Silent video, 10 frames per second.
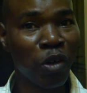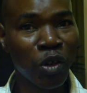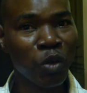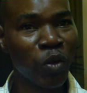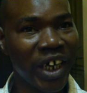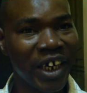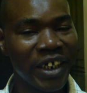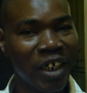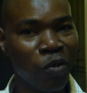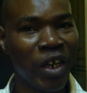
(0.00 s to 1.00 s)
because we
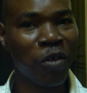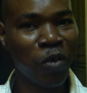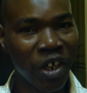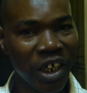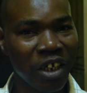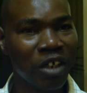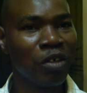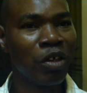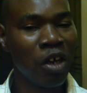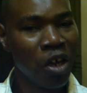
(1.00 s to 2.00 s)
are here, we are
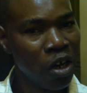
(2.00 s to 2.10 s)
working